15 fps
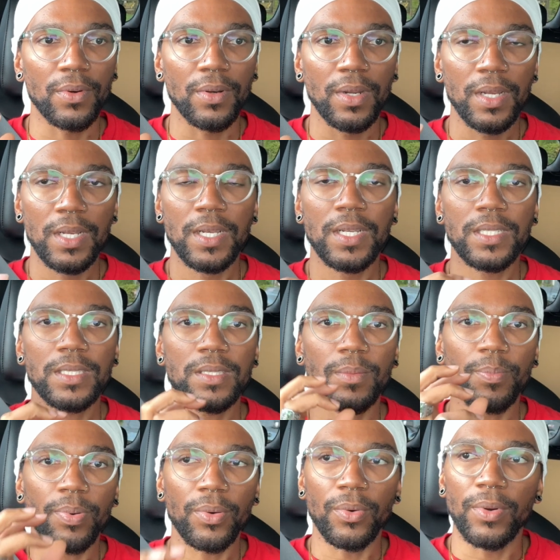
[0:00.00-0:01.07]

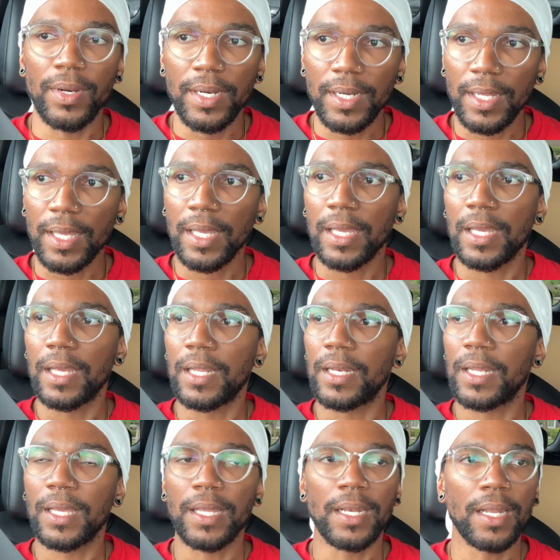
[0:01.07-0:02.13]
support in
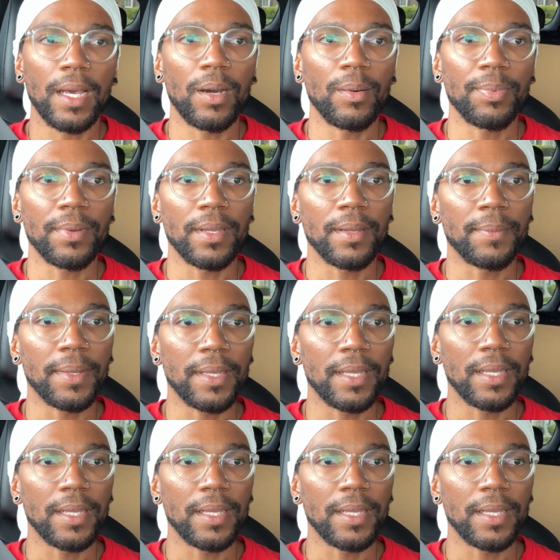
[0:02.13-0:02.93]
helping me